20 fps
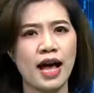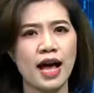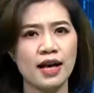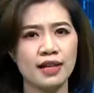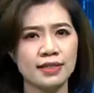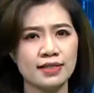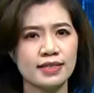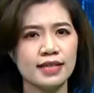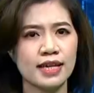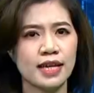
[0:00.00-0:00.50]

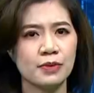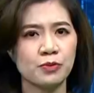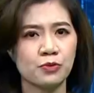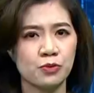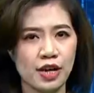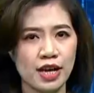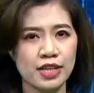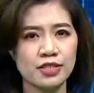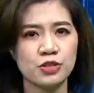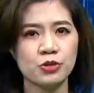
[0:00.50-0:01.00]
ASEAN
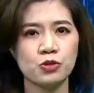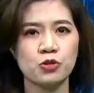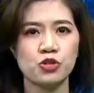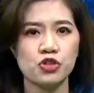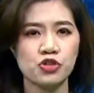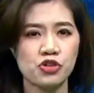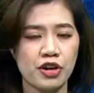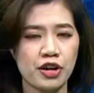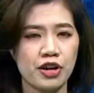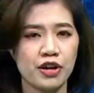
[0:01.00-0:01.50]
press to
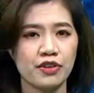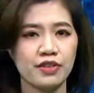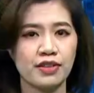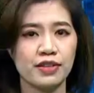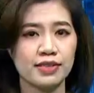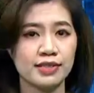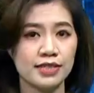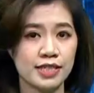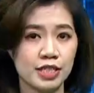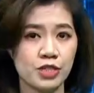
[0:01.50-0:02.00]
share the
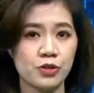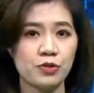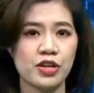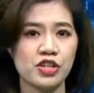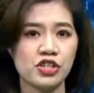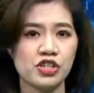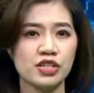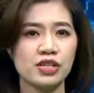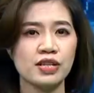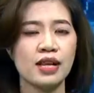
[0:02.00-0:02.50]

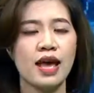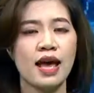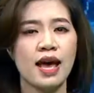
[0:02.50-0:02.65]
situation